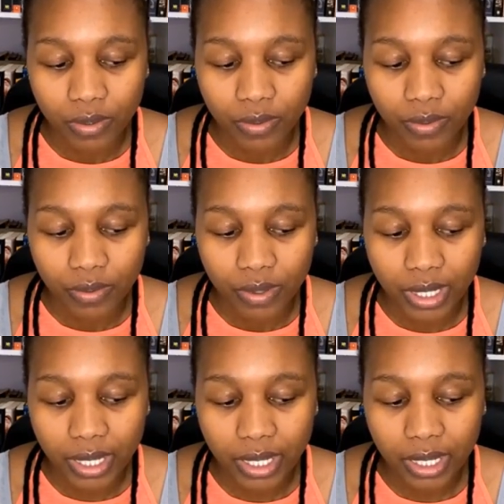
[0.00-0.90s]

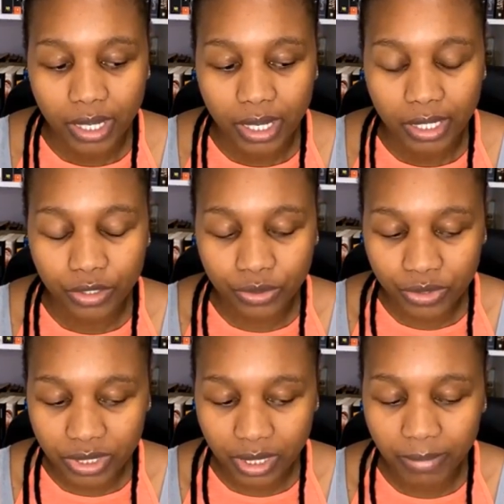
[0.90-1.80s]
I do send
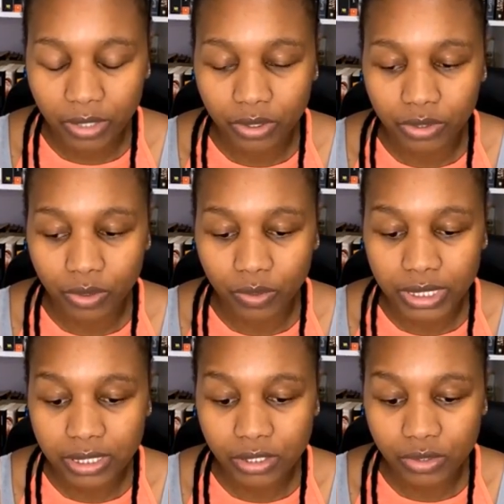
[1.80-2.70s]
my condolences
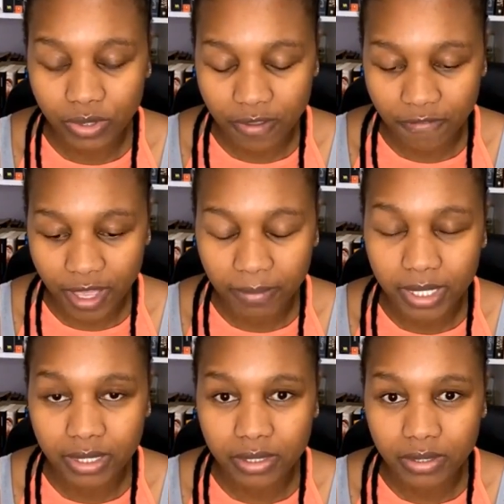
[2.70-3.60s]
to their
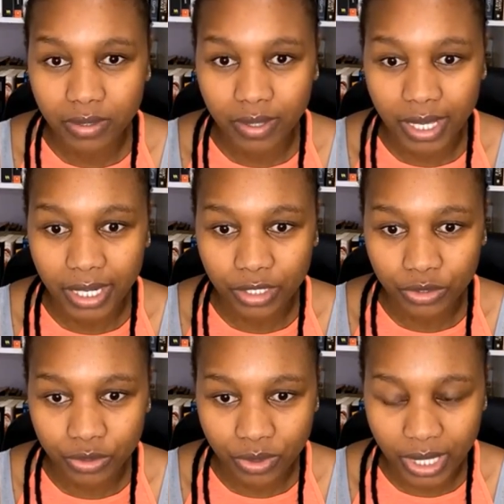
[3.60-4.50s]
families, and I do
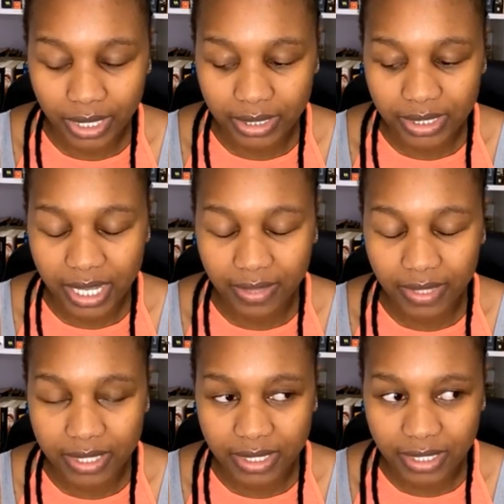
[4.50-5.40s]
understand their
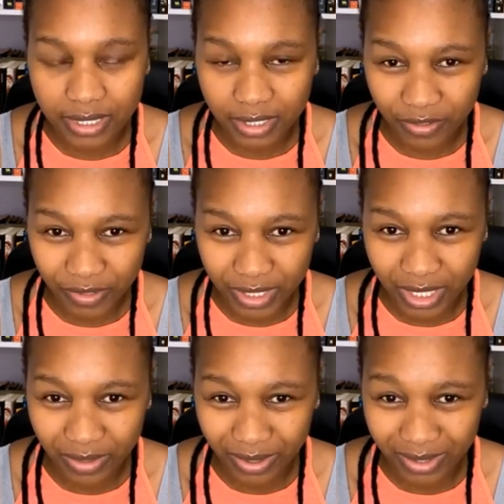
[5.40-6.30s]
sensitivity
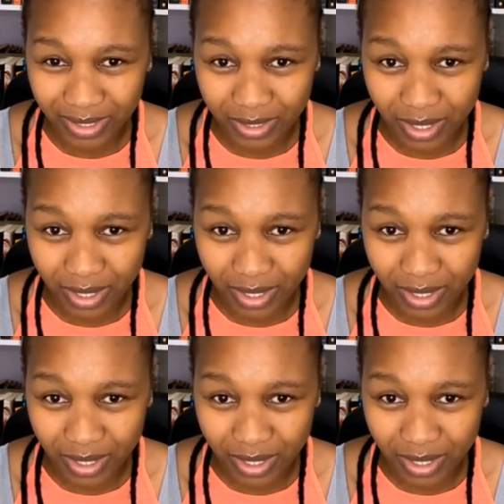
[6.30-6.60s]
around this time.